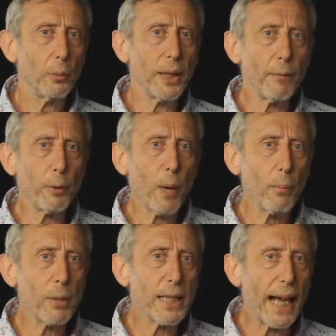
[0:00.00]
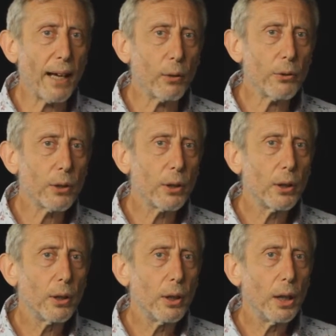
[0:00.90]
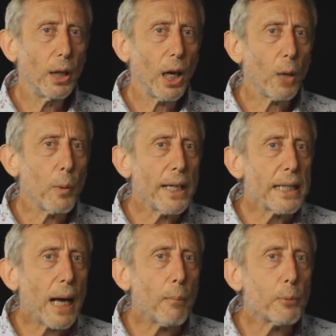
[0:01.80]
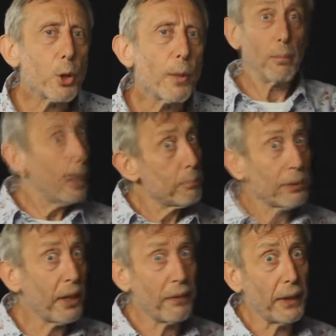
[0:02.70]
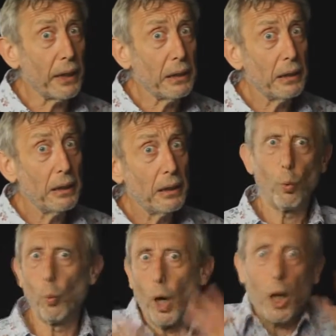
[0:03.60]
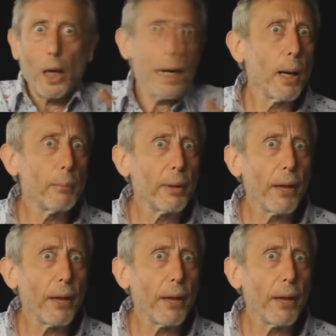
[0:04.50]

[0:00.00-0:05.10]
When everyone was out, I went up to my brother. Why my